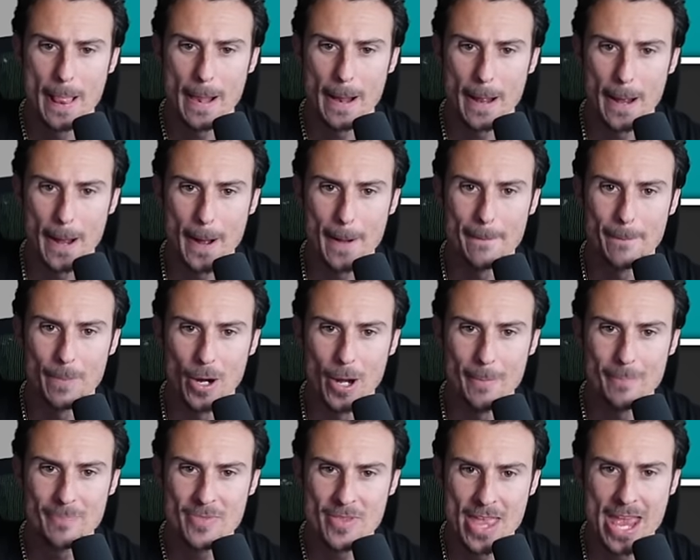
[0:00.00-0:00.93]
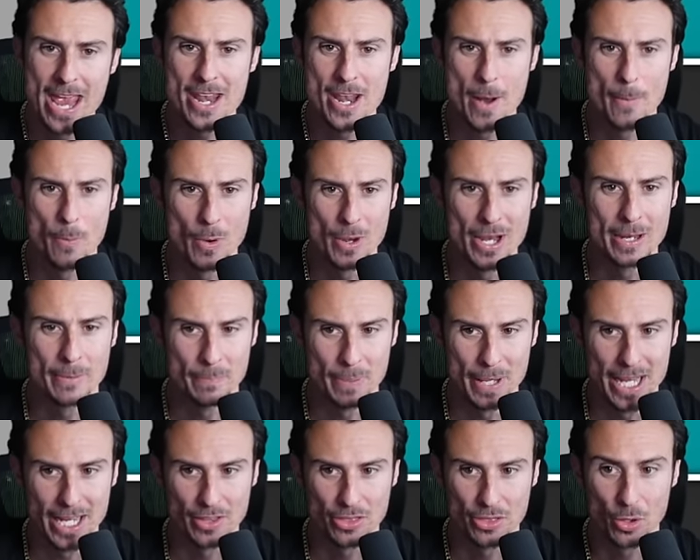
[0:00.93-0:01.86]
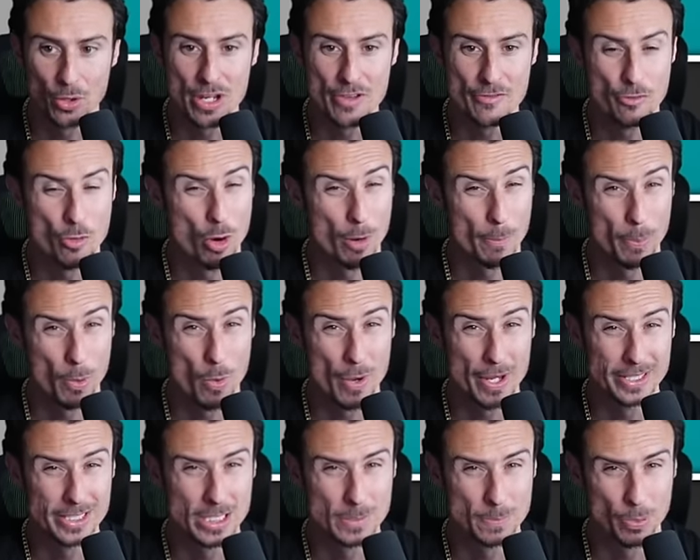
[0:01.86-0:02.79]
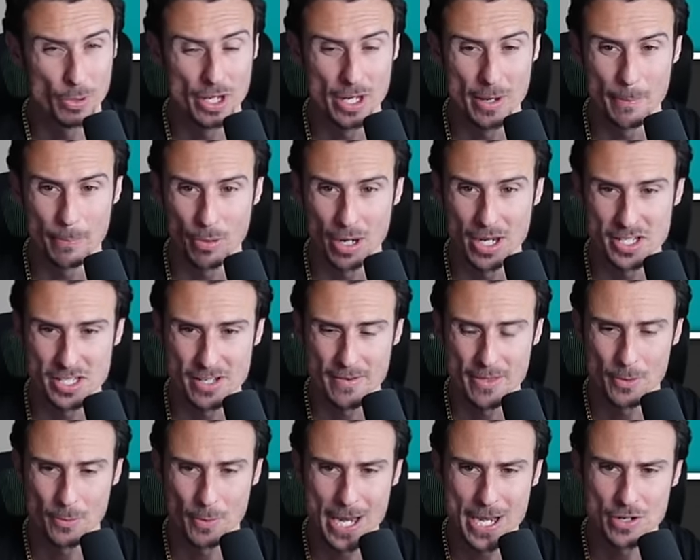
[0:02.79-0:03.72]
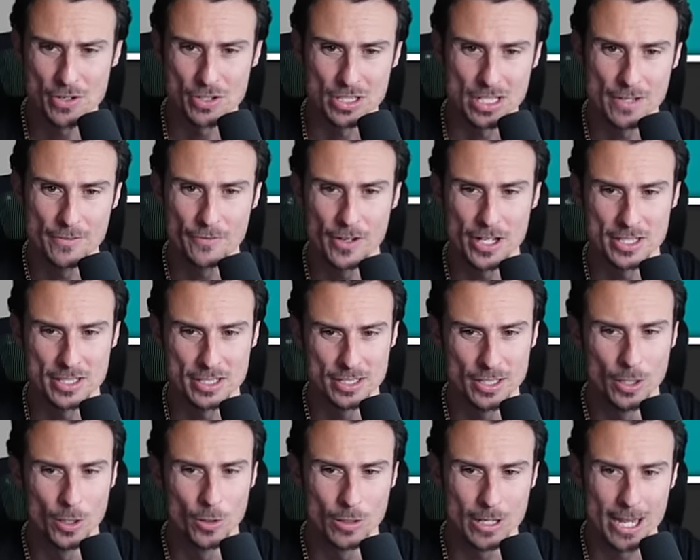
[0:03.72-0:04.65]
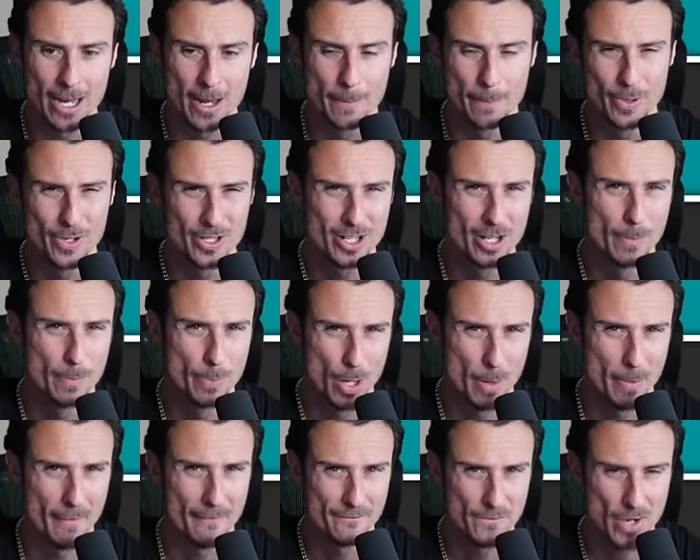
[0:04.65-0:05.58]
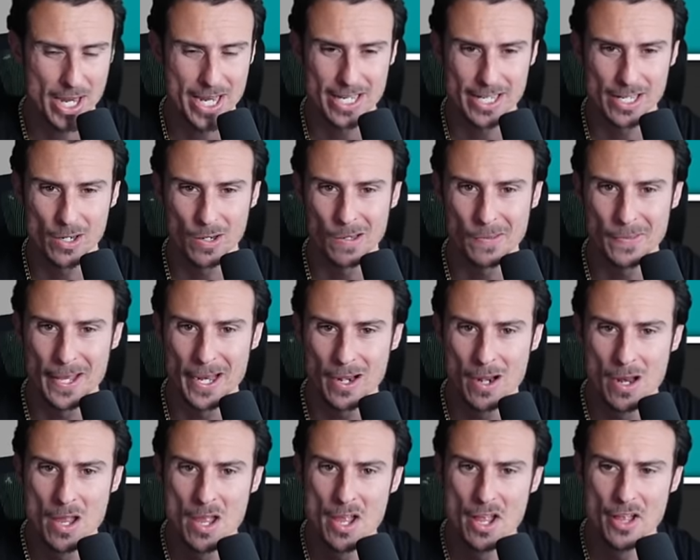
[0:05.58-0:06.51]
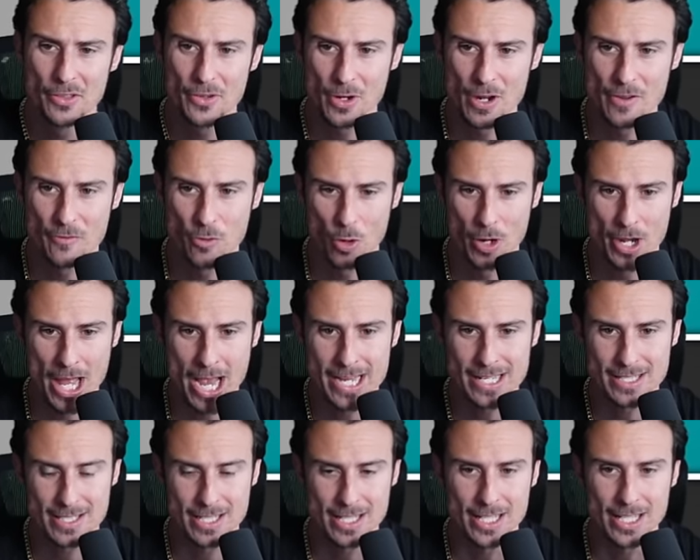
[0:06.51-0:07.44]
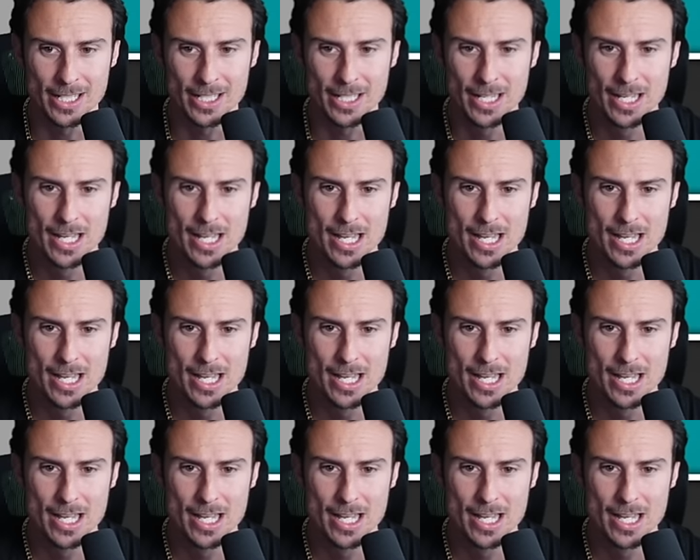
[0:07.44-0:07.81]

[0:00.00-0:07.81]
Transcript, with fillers: Uh, but they end up winning big. 34 points is pretty impressive. And the Raiders defense still kind of put could put up a fight here and there. 34 19.